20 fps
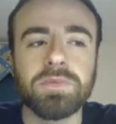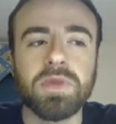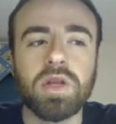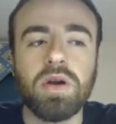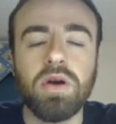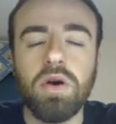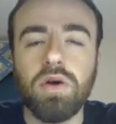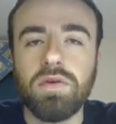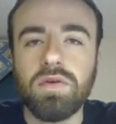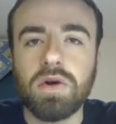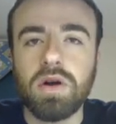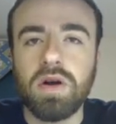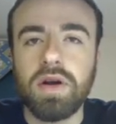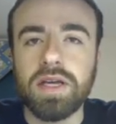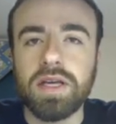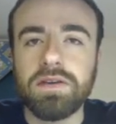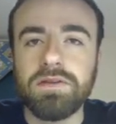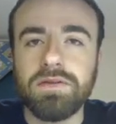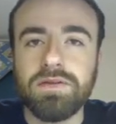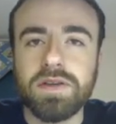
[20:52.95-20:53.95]
Overall, I
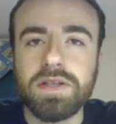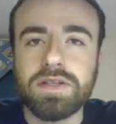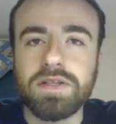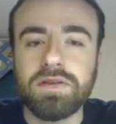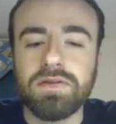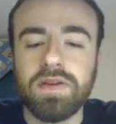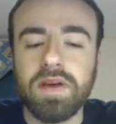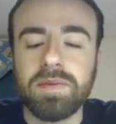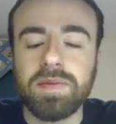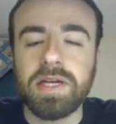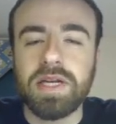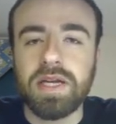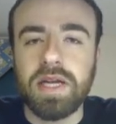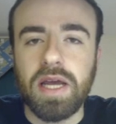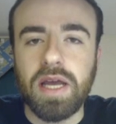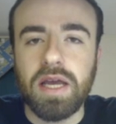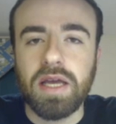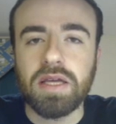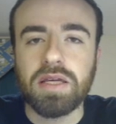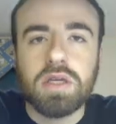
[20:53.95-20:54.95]
give Feast or Famine an
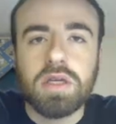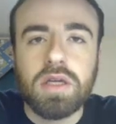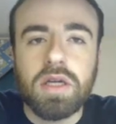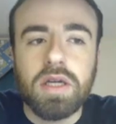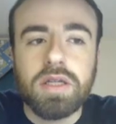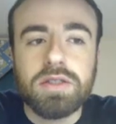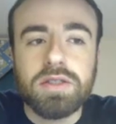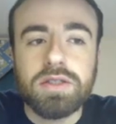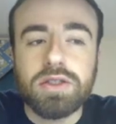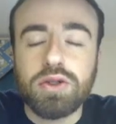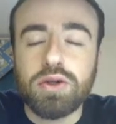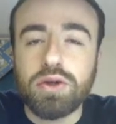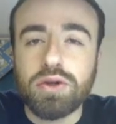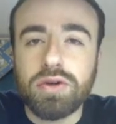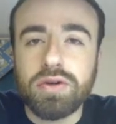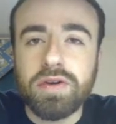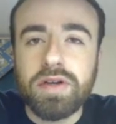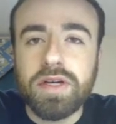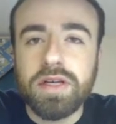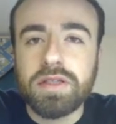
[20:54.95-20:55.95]
A and Skull
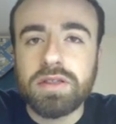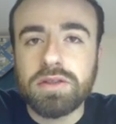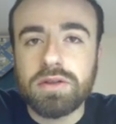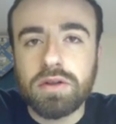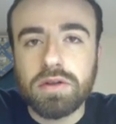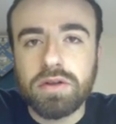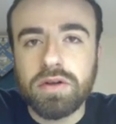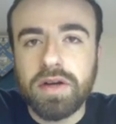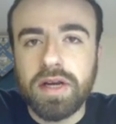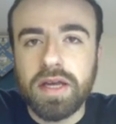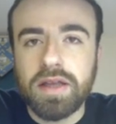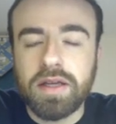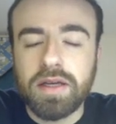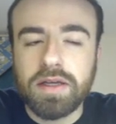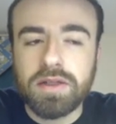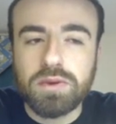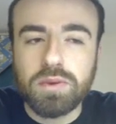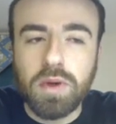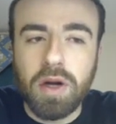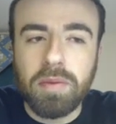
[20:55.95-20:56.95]
Creek. Skull Creek, I think,
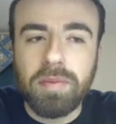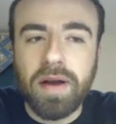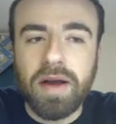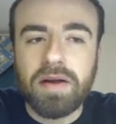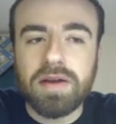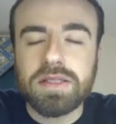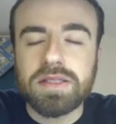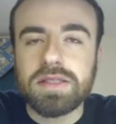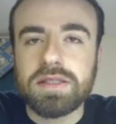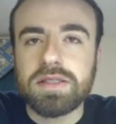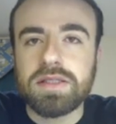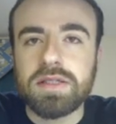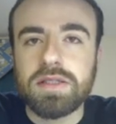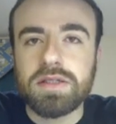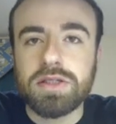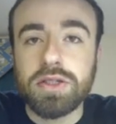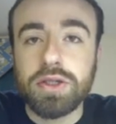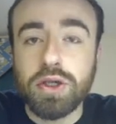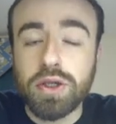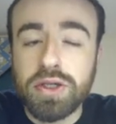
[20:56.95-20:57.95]
is well balanced.
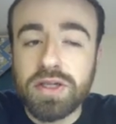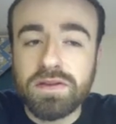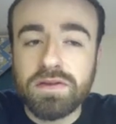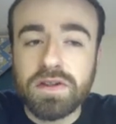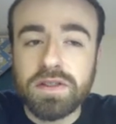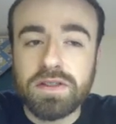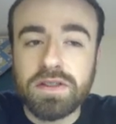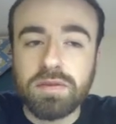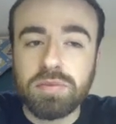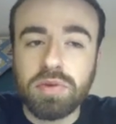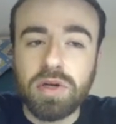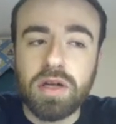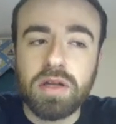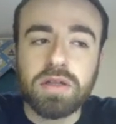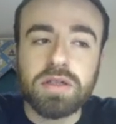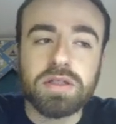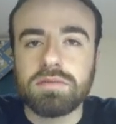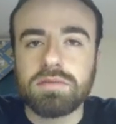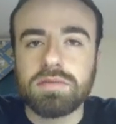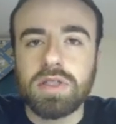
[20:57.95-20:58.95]
There's a good diversity of
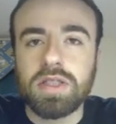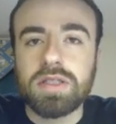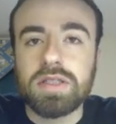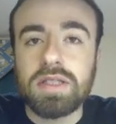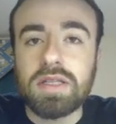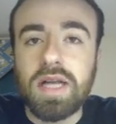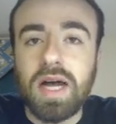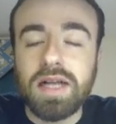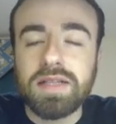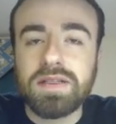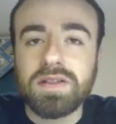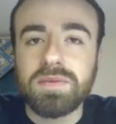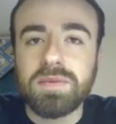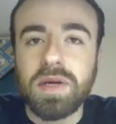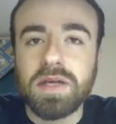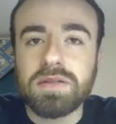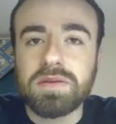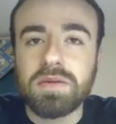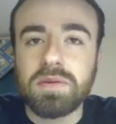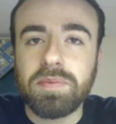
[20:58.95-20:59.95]
brawlers. There's lots of
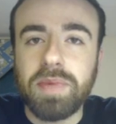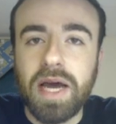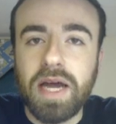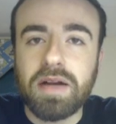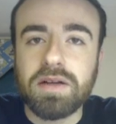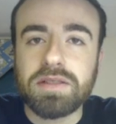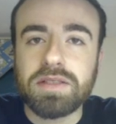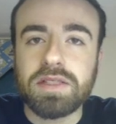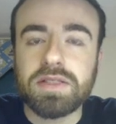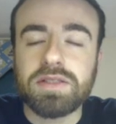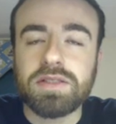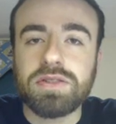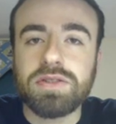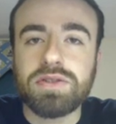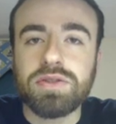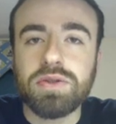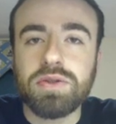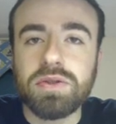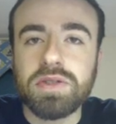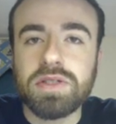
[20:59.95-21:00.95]
possible battles as
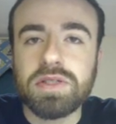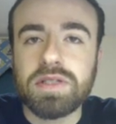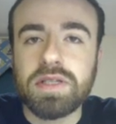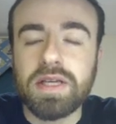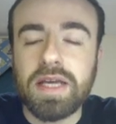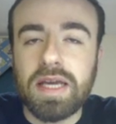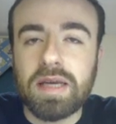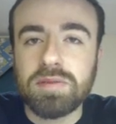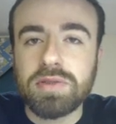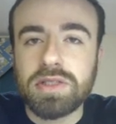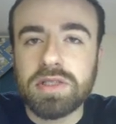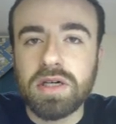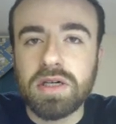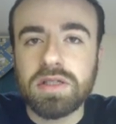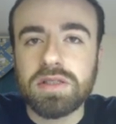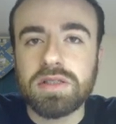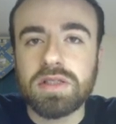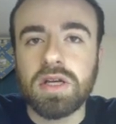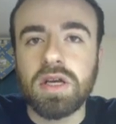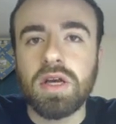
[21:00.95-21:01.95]
soon as the game
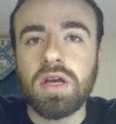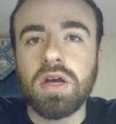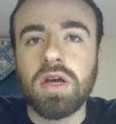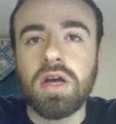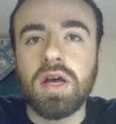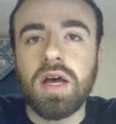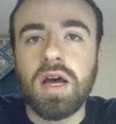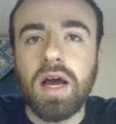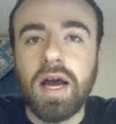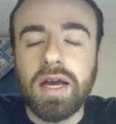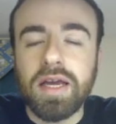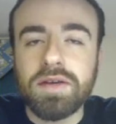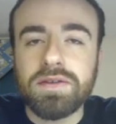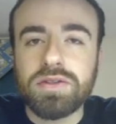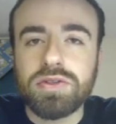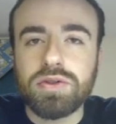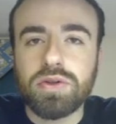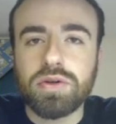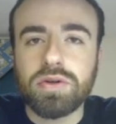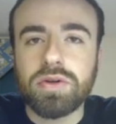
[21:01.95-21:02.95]
starts. I give
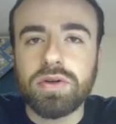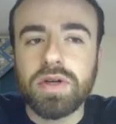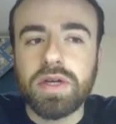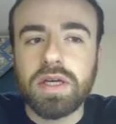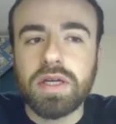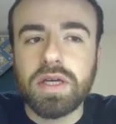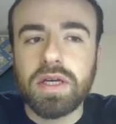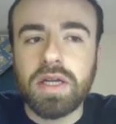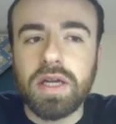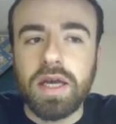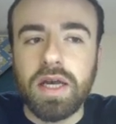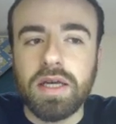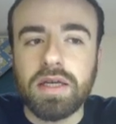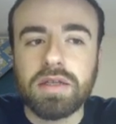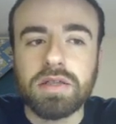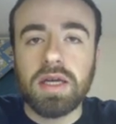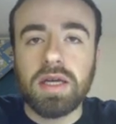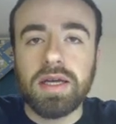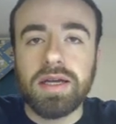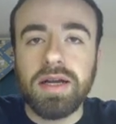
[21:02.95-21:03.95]
Skull Creek an A.
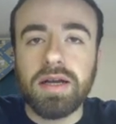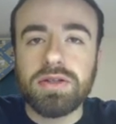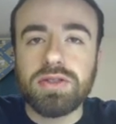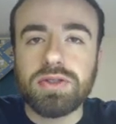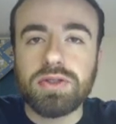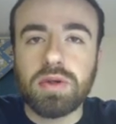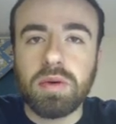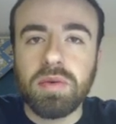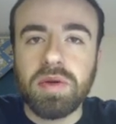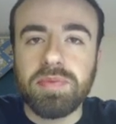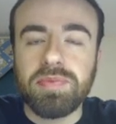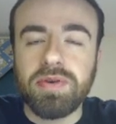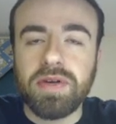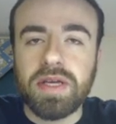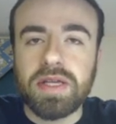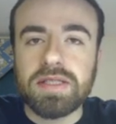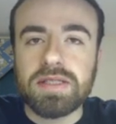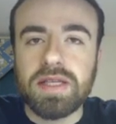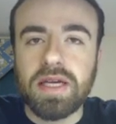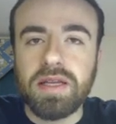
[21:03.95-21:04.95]
Now Stormy
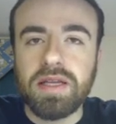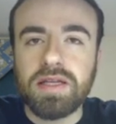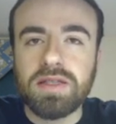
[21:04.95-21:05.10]
Plains. I think